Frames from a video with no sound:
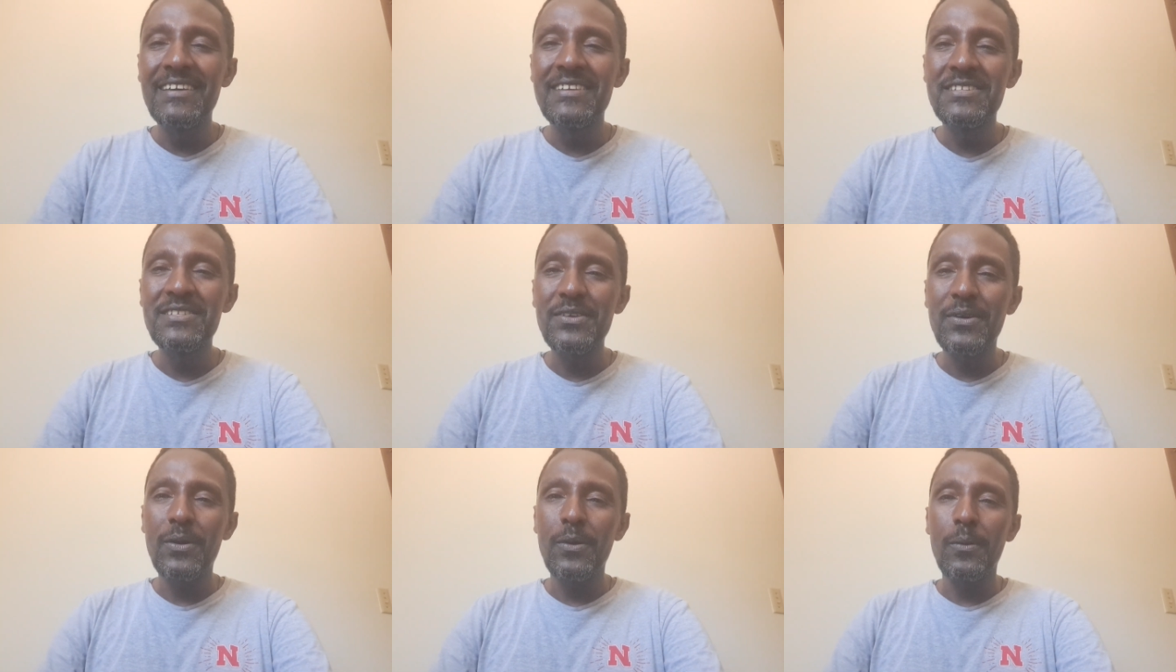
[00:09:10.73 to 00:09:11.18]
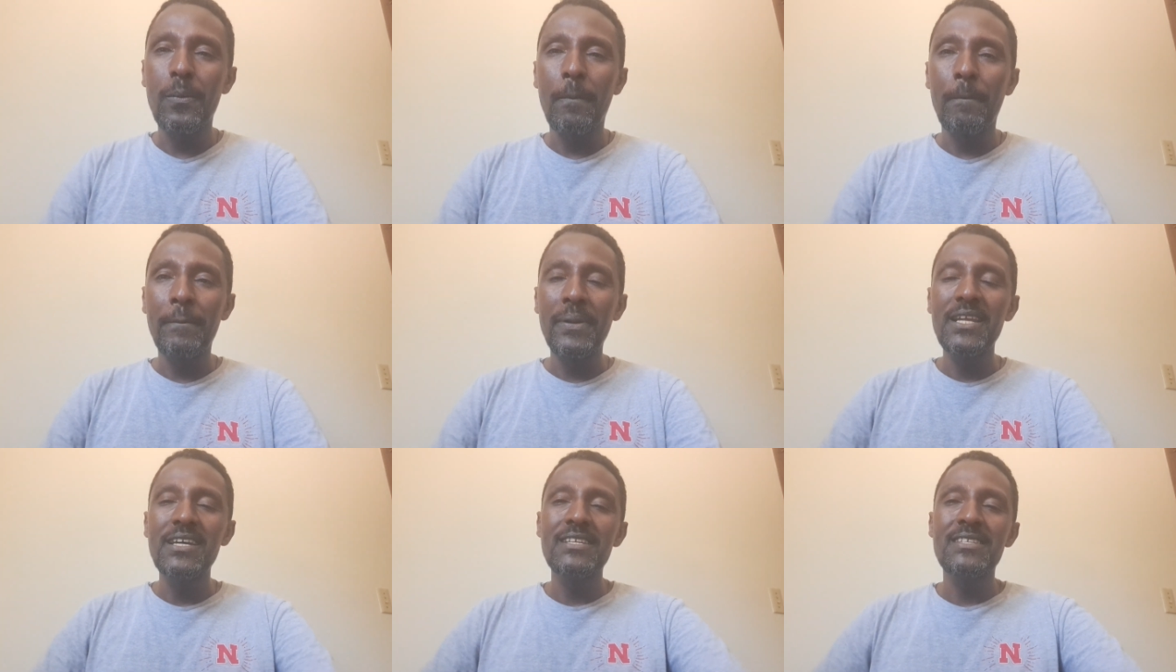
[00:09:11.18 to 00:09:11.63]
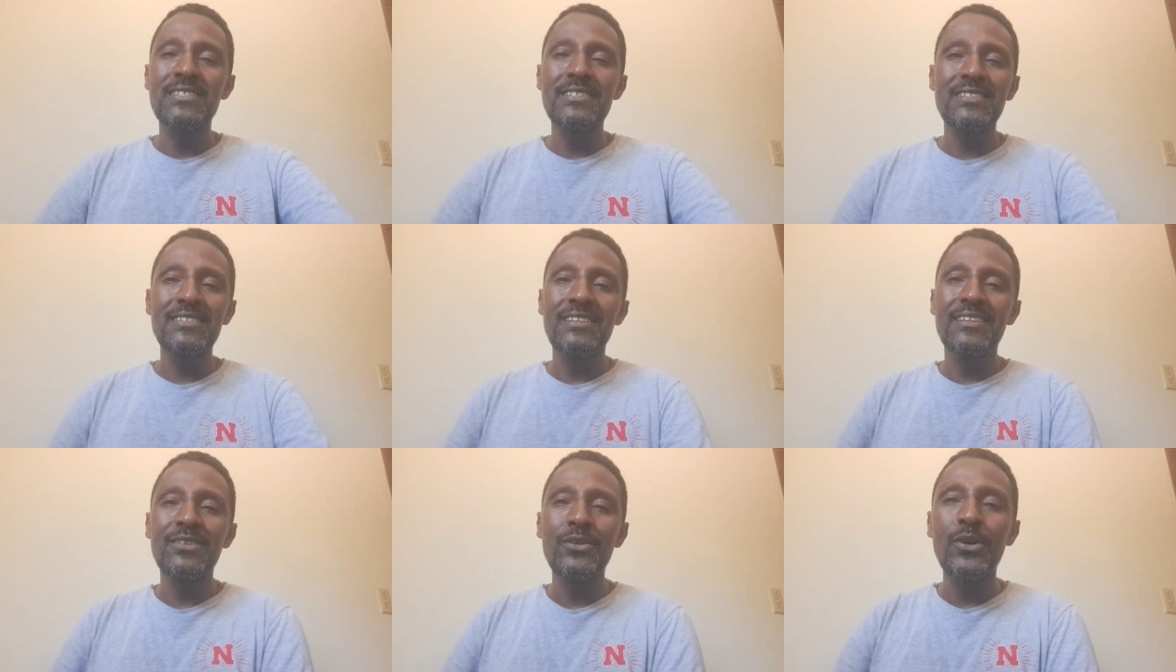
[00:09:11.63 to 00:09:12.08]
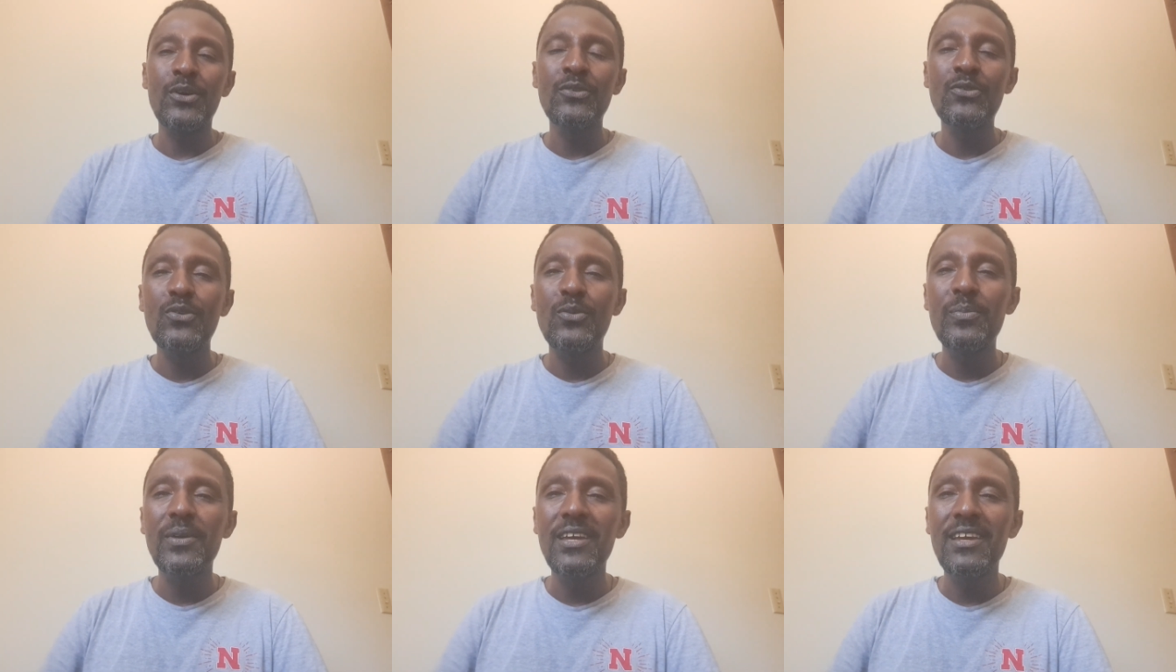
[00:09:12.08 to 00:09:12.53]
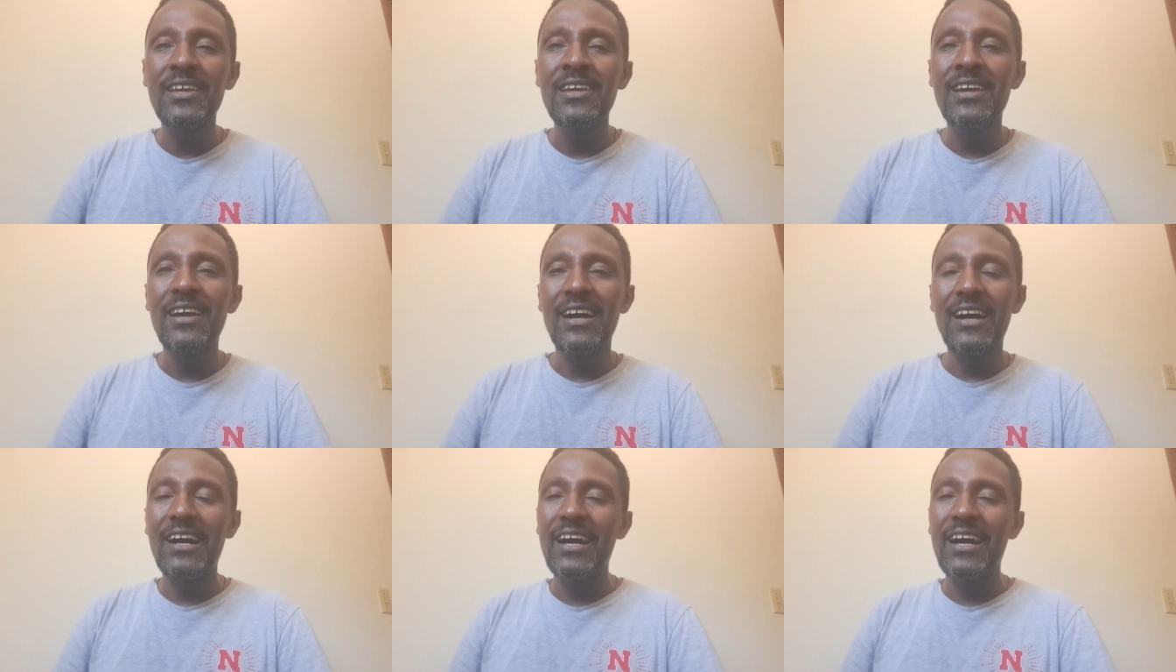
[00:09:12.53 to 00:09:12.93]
So please talk to me.